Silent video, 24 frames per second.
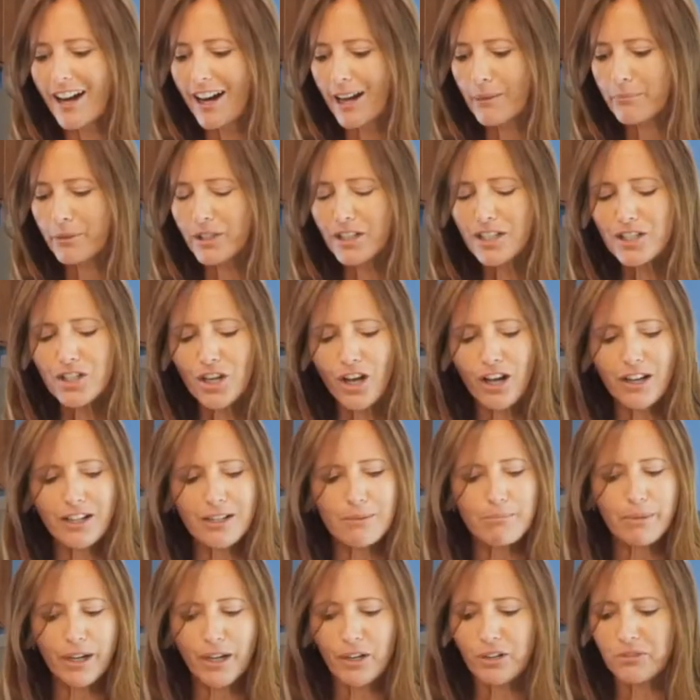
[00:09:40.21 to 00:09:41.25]
I'm going to talk
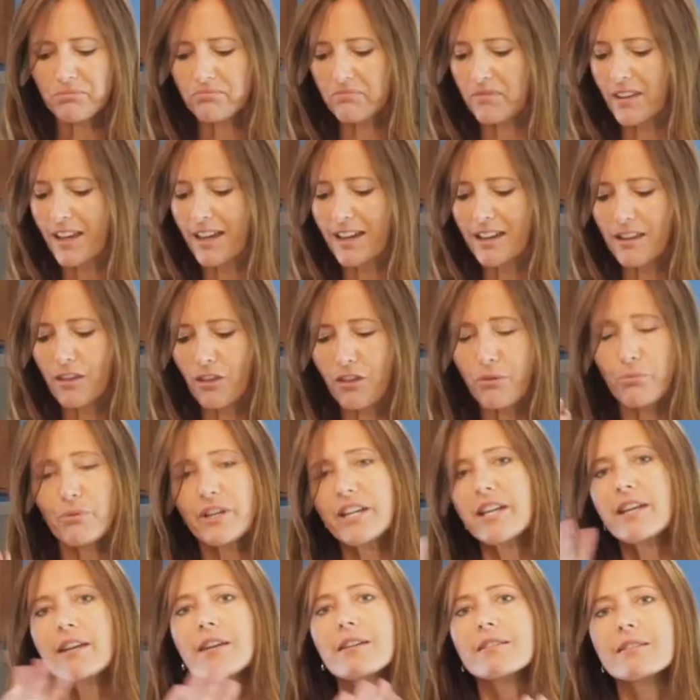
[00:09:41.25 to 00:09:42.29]
about
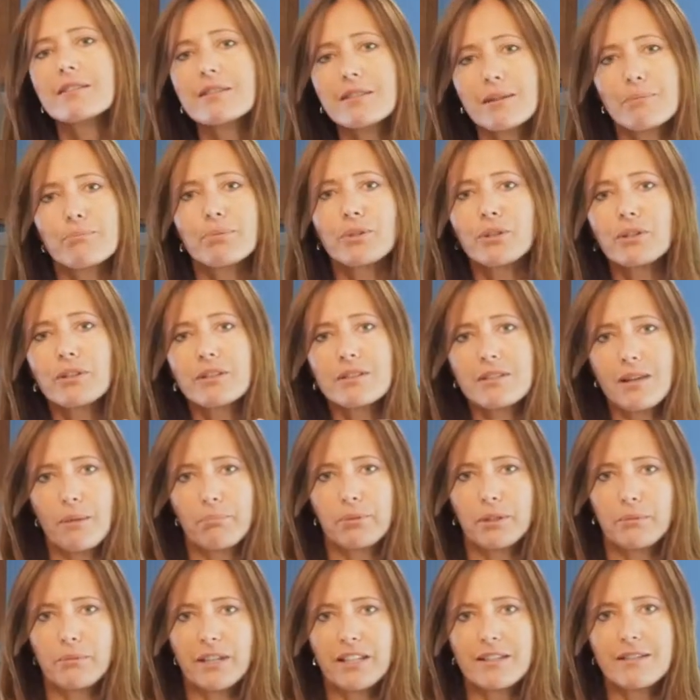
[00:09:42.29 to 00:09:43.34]
3 simple
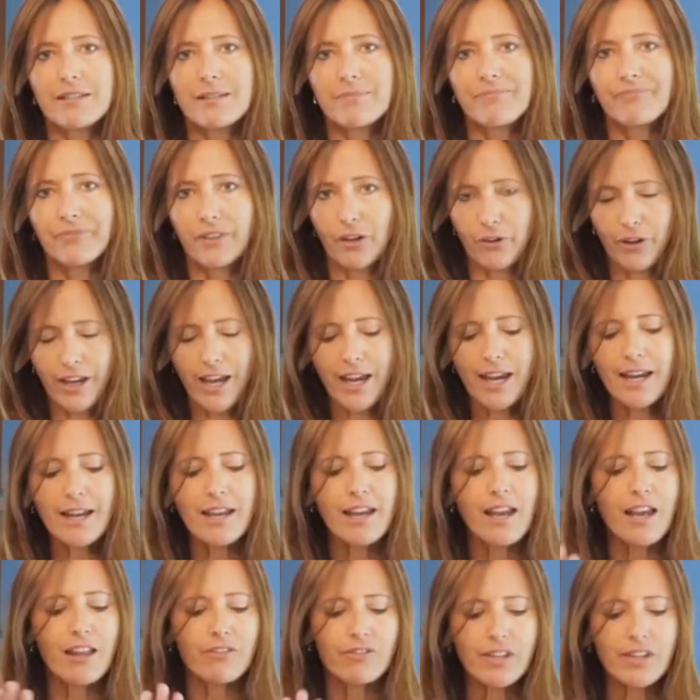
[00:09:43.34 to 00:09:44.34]
supplements, okay?